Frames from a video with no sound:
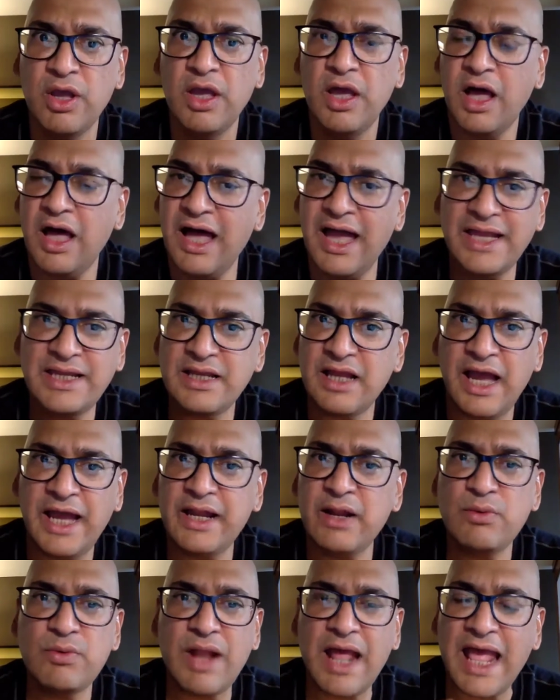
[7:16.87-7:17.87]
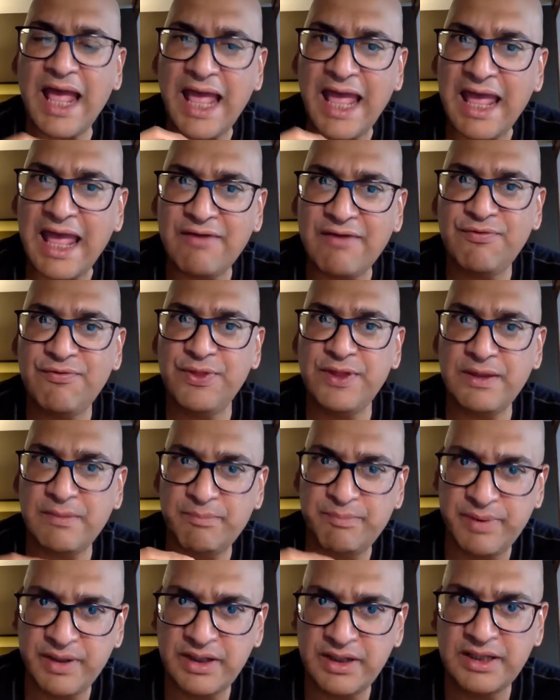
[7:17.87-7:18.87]
I don't have the
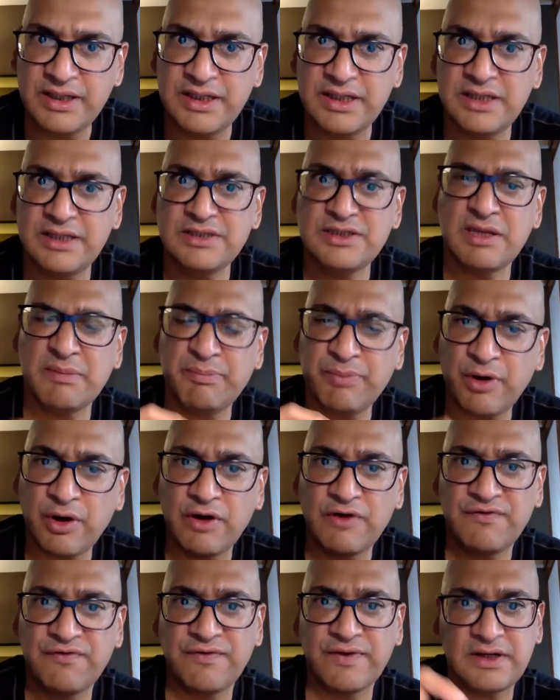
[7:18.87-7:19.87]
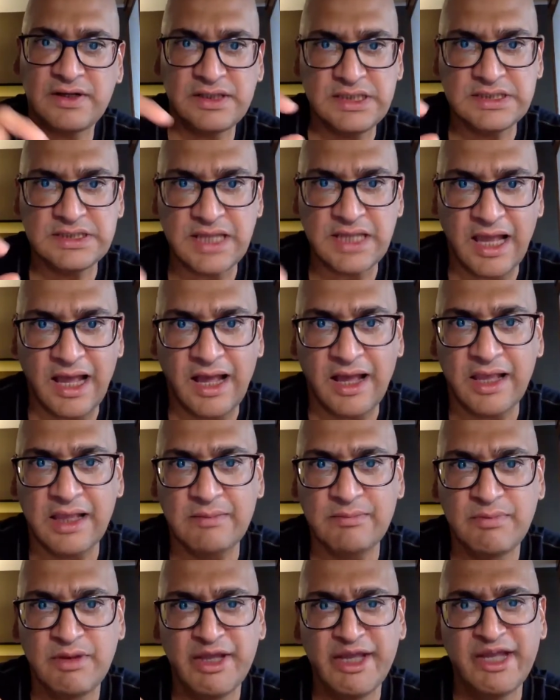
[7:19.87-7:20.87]
ability to perfectly
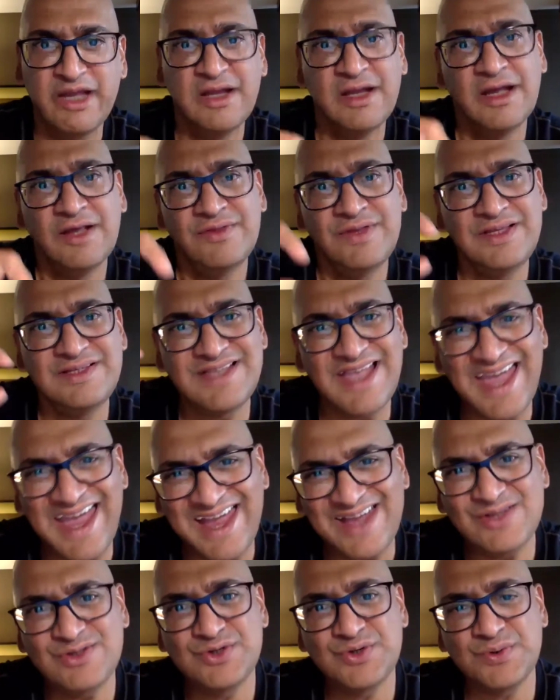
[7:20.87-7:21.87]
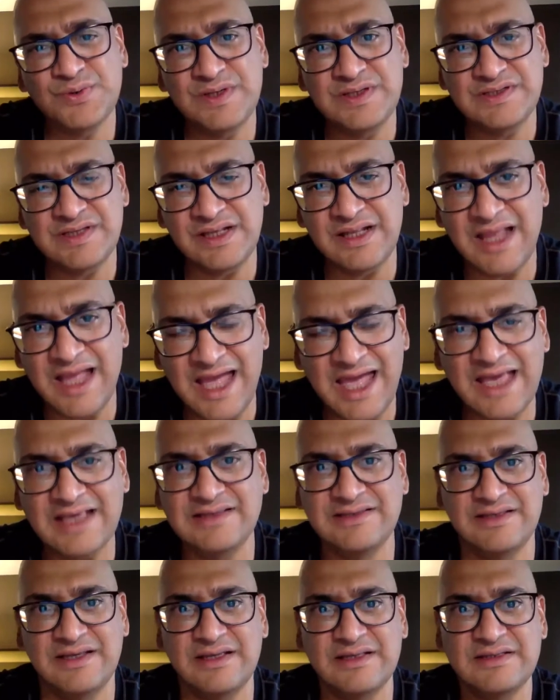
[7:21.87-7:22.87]
time these entries and
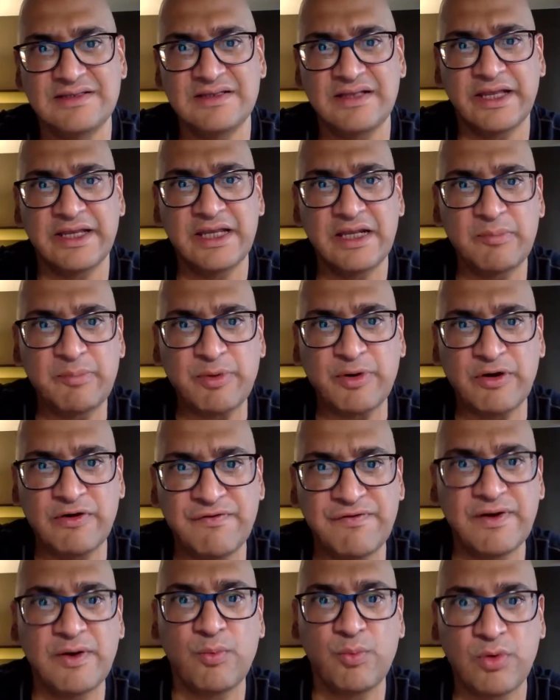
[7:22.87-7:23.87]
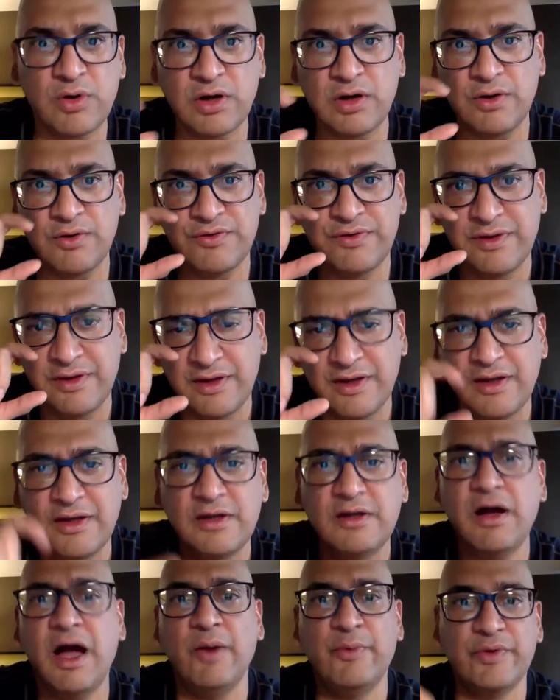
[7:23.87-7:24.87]
exits. Like in a perfect world,
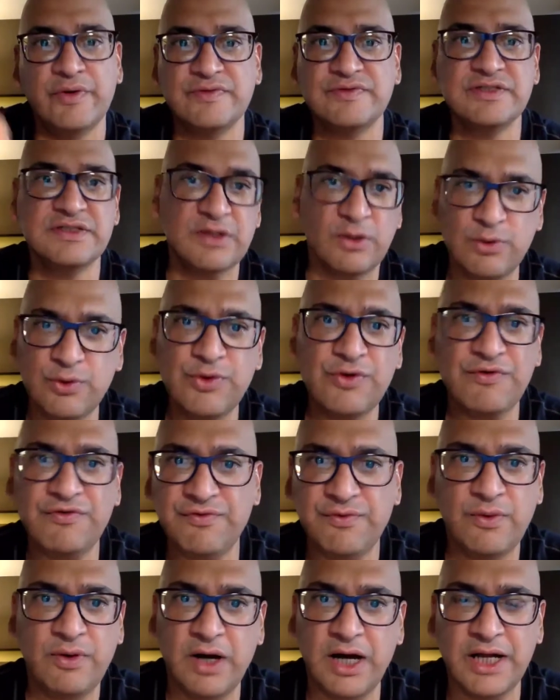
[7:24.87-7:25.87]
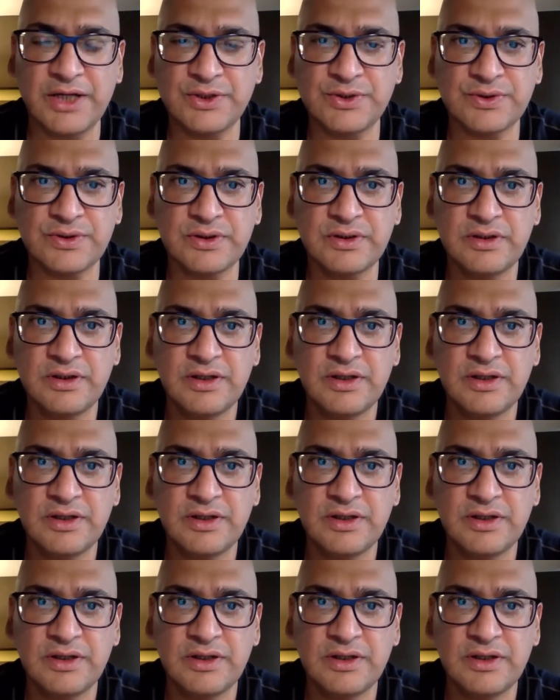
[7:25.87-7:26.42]
I would have sold at 400